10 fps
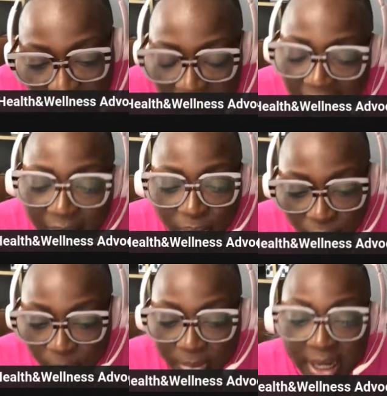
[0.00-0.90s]
and
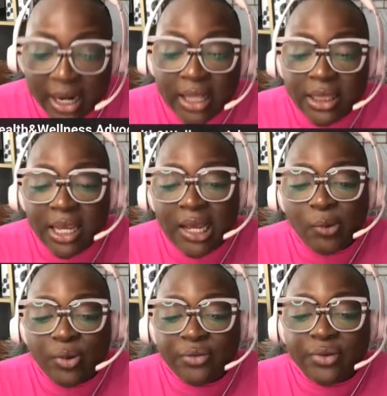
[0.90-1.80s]
man, I think
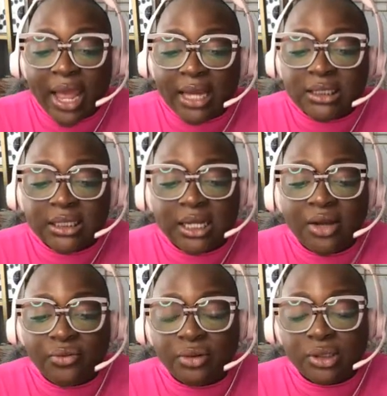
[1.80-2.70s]
we've actually
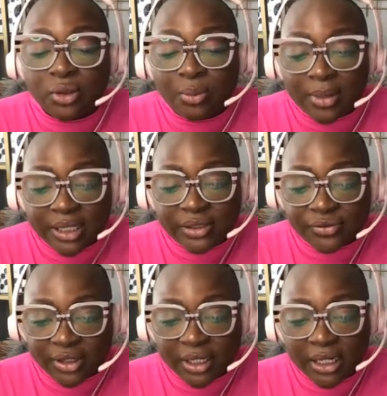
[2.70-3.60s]
covered so much
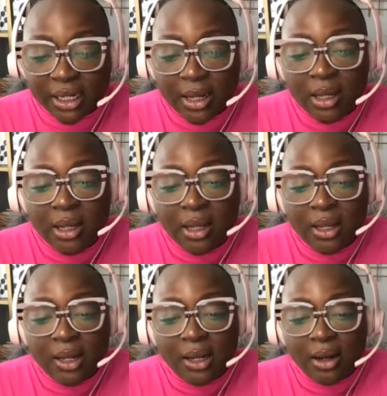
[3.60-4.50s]
of it
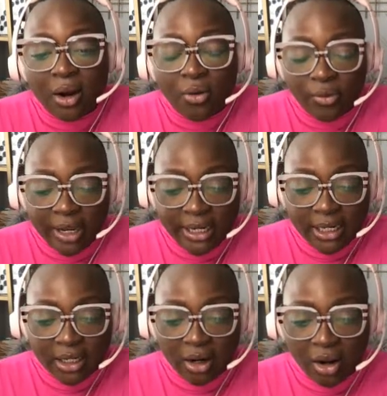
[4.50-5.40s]
already
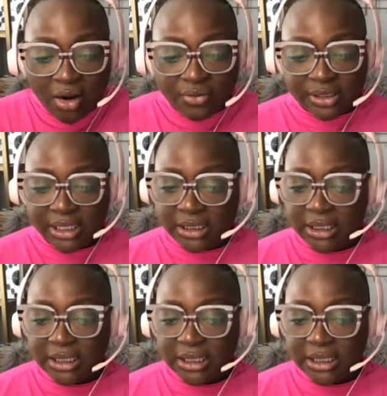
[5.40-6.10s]
in our conversation.